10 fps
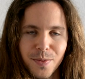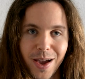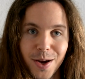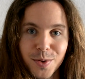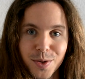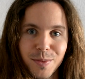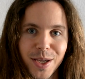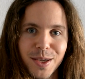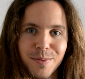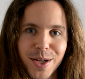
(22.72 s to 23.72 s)
I was
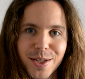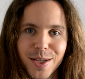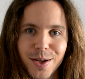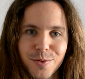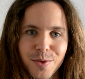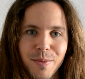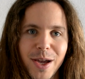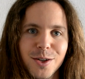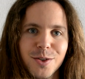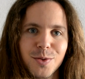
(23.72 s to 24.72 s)
making myself a
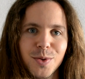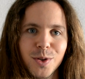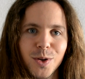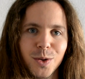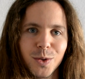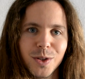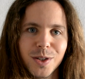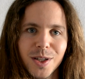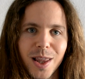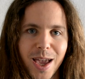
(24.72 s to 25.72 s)
match to a cold
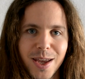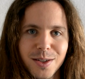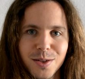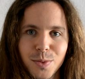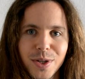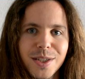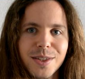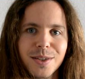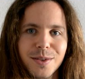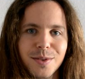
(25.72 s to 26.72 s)
in the last
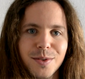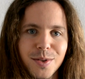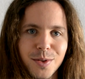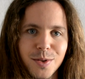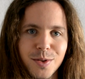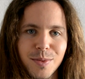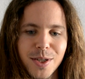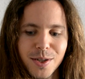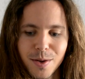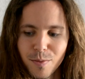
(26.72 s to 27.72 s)
weeks, so to
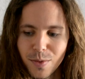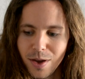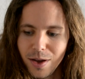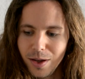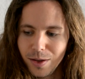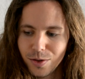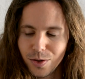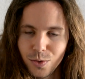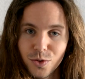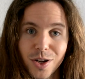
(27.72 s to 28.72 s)
speak. And
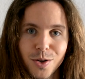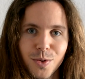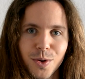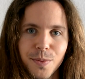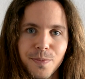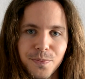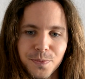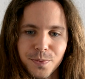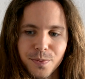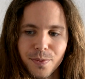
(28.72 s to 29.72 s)
so in general,
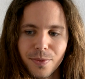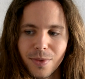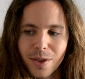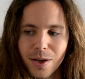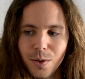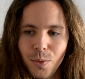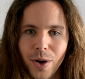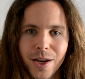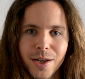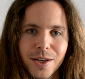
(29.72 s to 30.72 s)

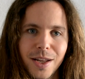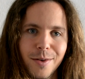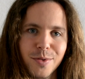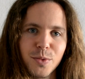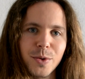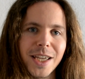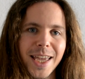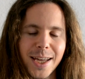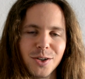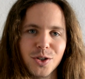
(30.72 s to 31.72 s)
whenever we
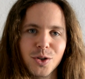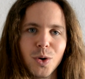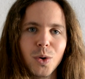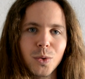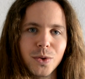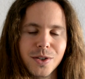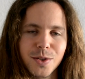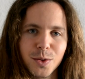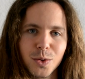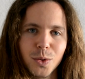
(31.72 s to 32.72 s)
catch a cold, it's
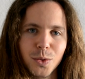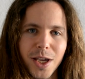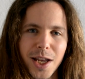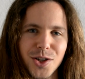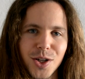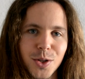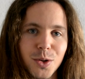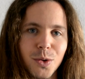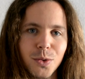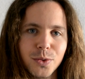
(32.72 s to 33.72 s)
not called catching a
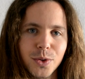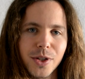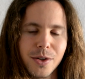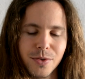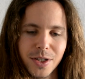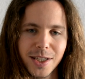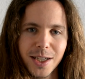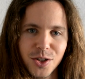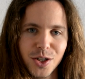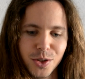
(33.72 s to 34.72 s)
cold for nothing.
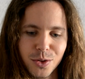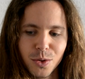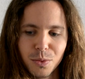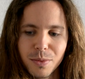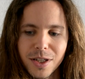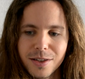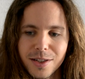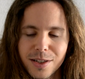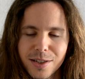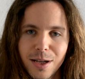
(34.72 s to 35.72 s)
Catching a cold means
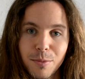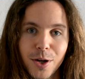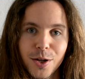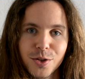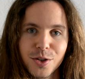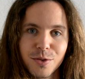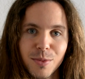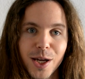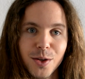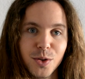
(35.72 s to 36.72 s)
that the subconscious
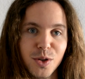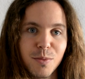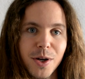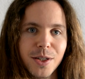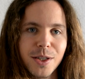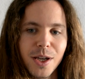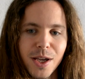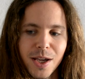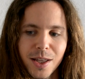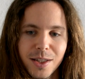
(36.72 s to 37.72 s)
mind or your body
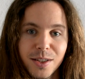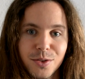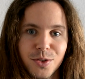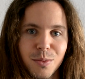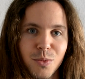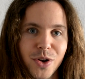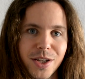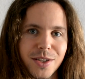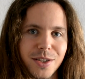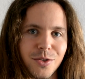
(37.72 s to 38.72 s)
needs some
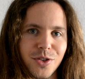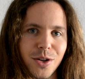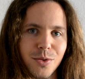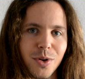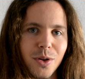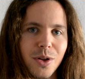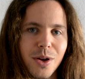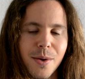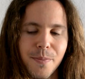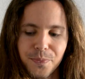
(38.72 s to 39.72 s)
rest in general.
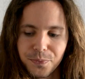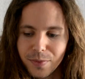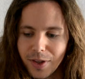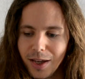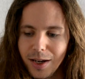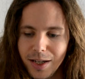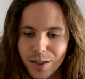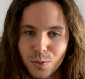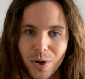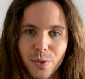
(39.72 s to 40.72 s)
And
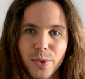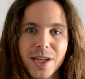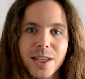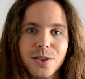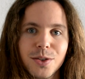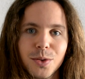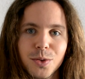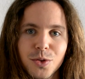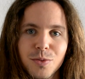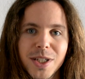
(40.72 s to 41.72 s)
that's why we, so
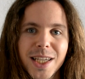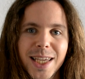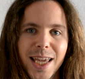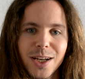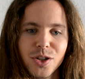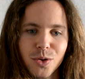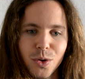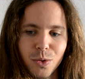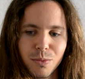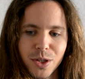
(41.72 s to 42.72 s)
to speak, catch a
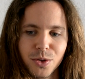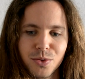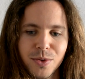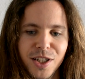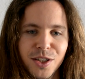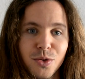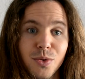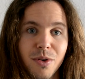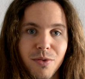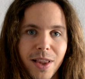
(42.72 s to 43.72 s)
cold, because we need to
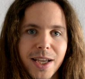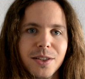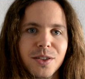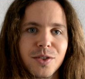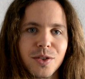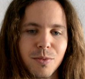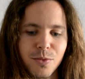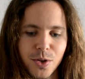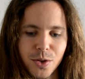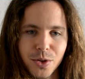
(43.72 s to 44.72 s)
reflect on
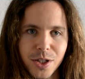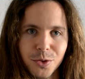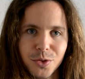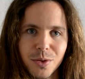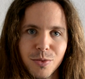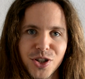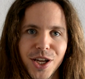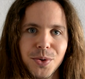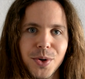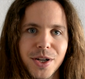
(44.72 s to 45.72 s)
something or heal some
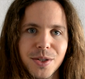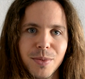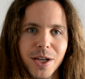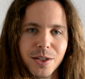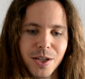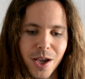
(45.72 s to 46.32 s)
shadow aspect